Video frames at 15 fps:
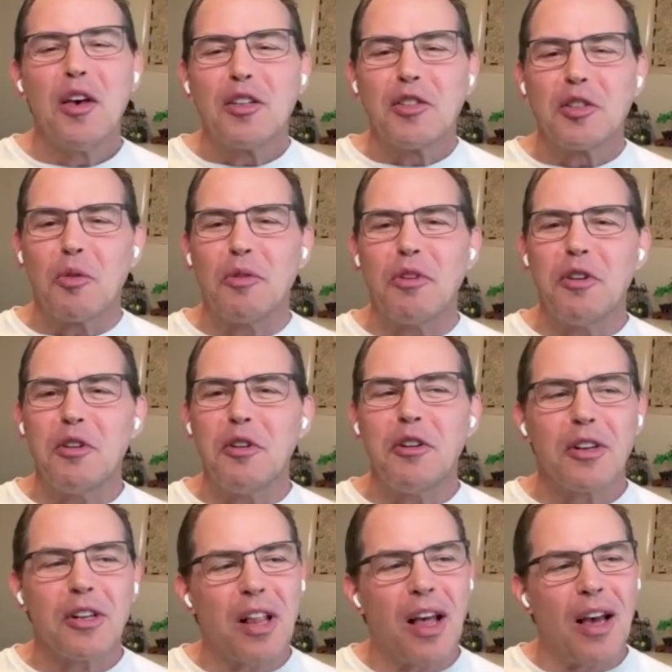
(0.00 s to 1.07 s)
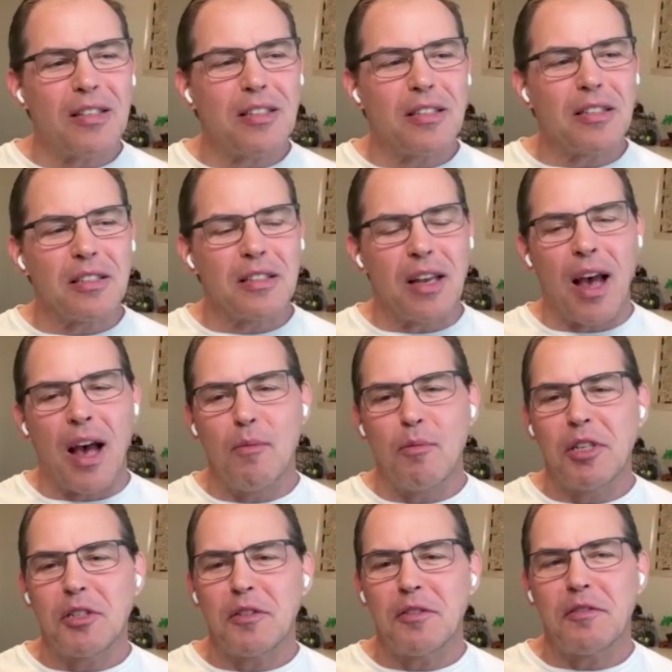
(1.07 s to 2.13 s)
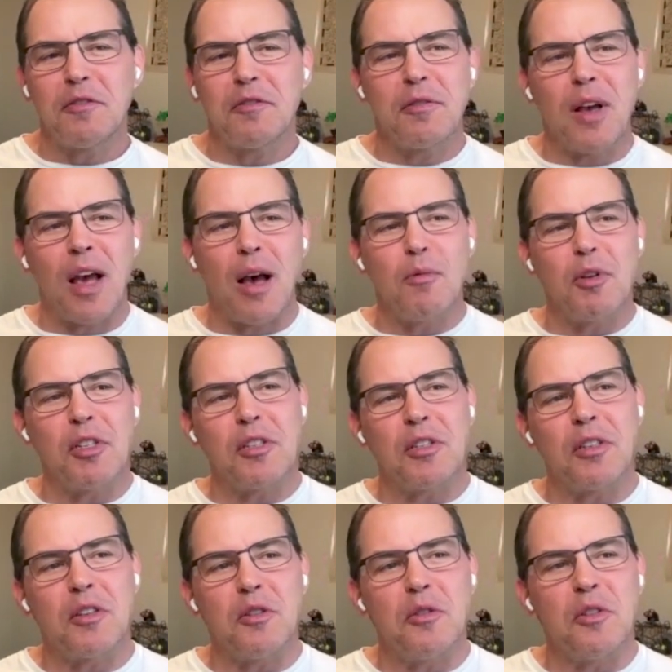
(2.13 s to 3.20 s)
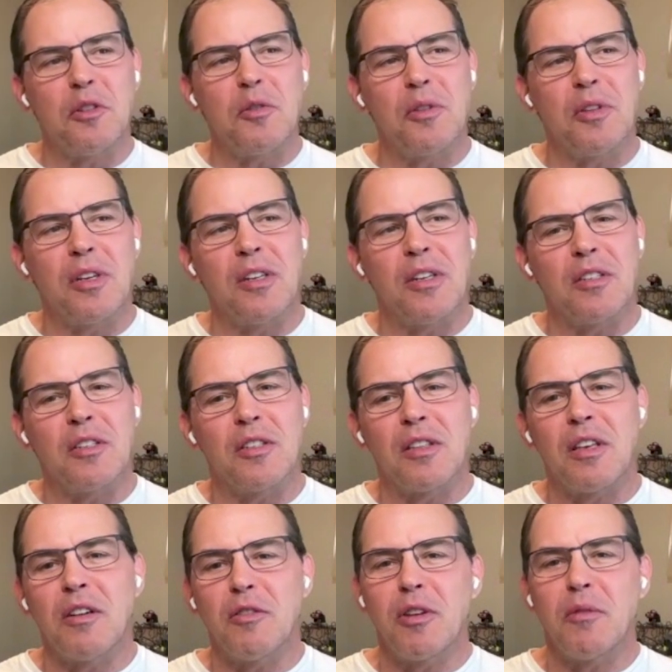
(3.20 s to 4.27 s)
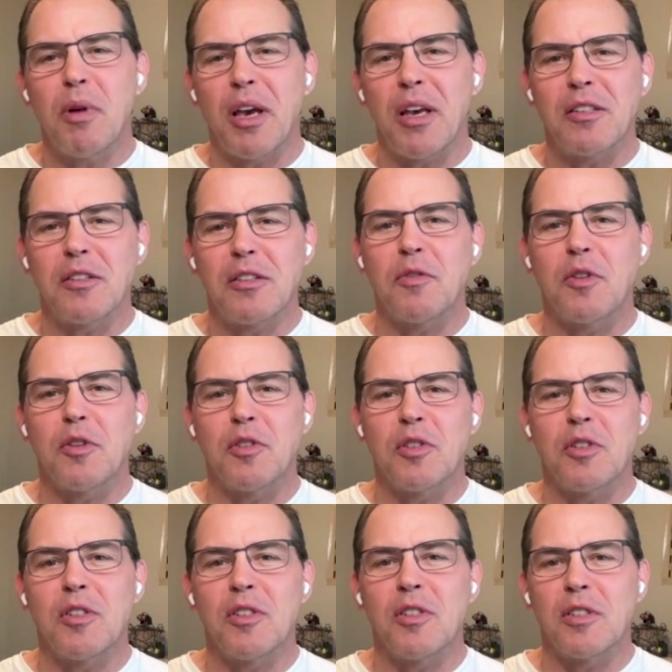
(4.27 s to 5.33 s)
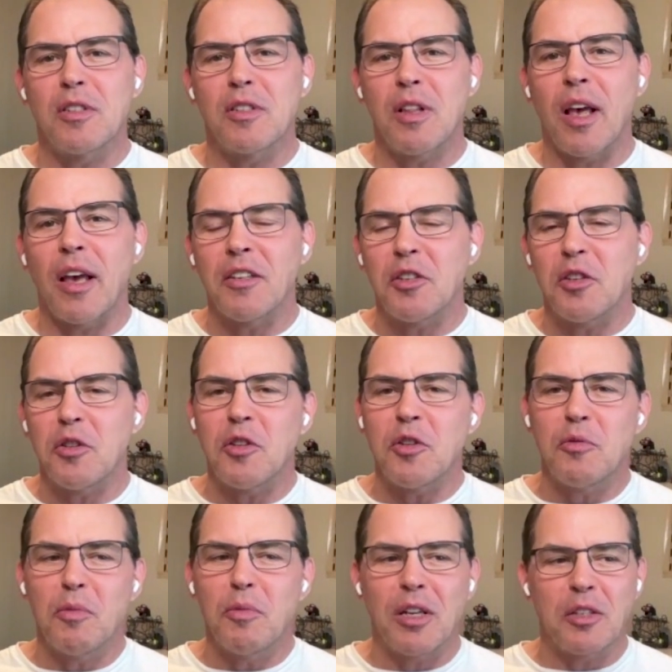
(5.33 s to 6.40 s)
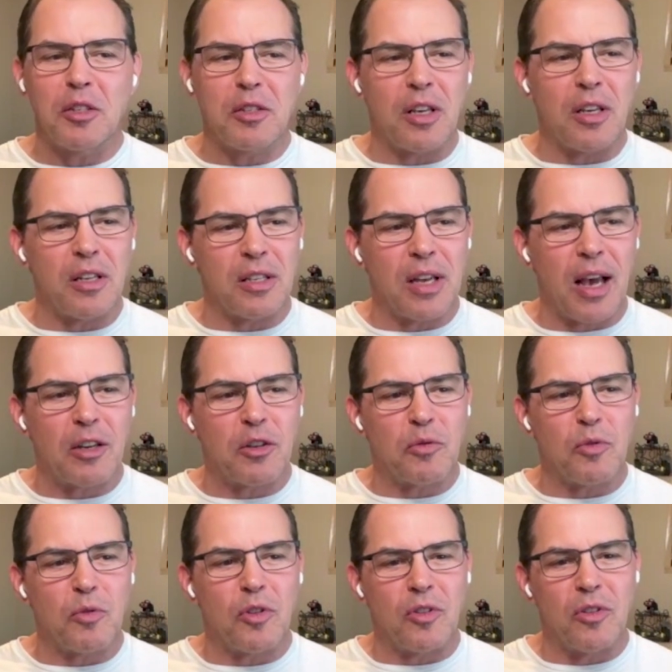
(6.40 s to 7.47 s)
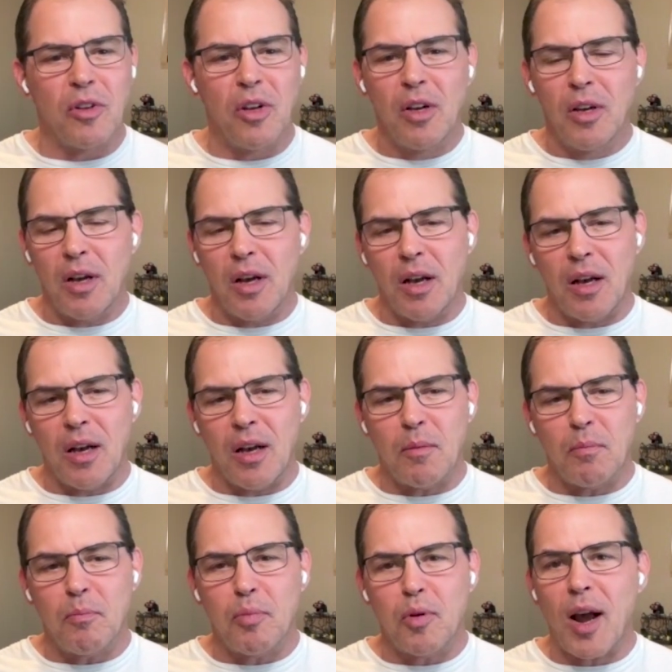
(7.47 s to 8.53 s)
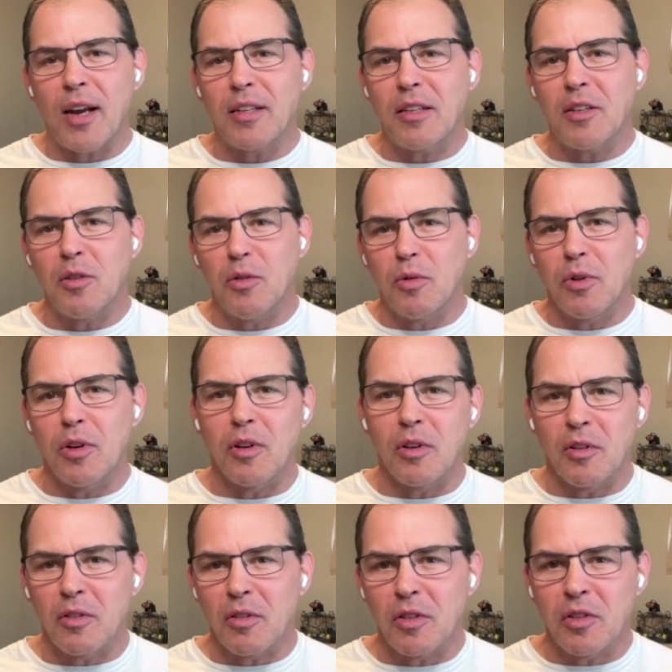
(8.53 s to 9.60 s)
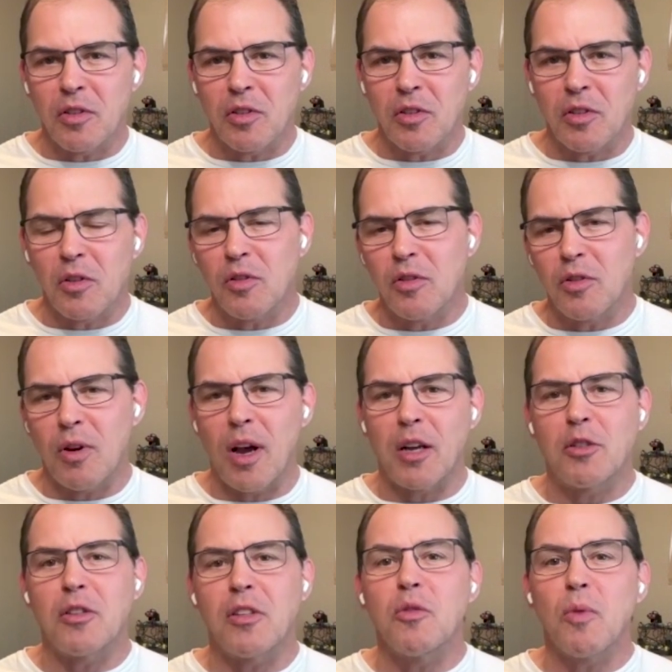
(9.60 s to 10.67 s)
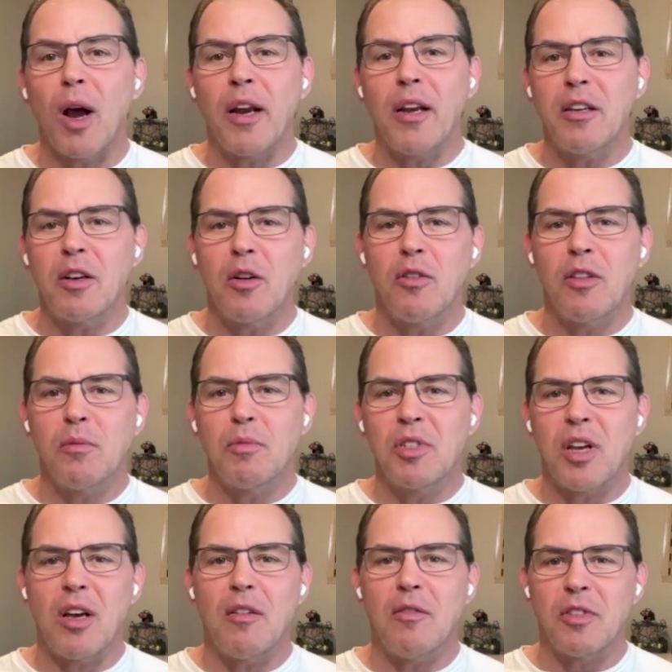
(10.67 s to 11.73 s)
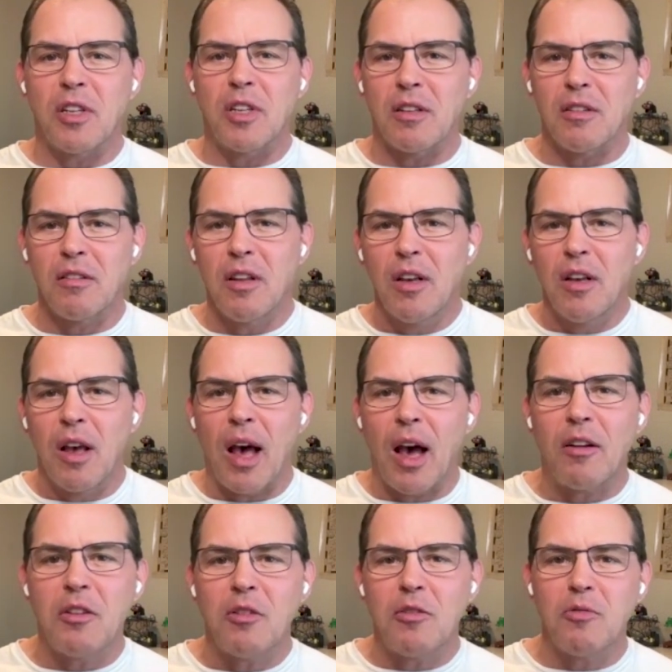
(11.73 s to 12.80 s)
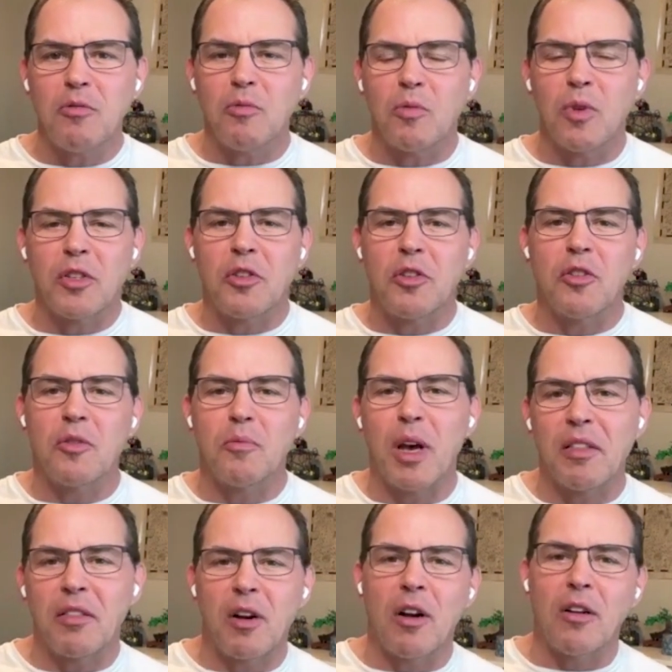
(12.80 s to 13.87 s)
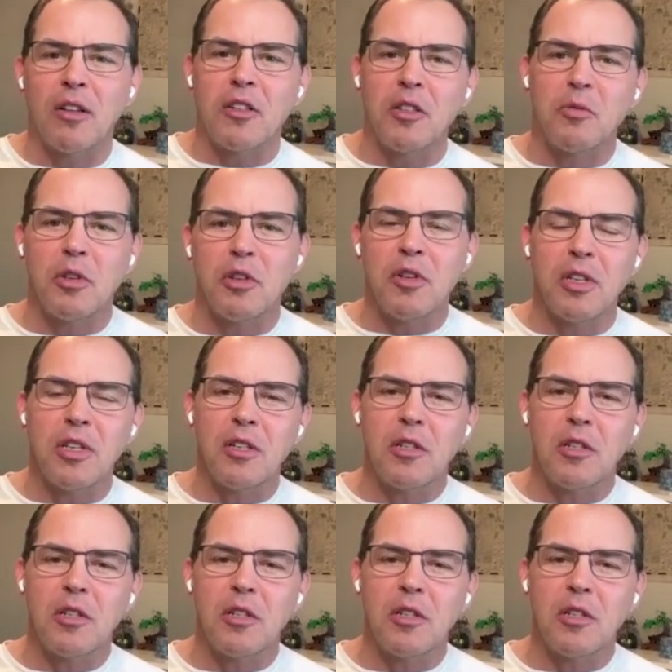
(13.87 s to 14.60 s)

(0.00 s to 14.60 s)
So when you do your classes, how much do you do that is theory based versus, like, do you do much that is actual practical, where the students are actually writing code themselves? And what's your methodology when you teach?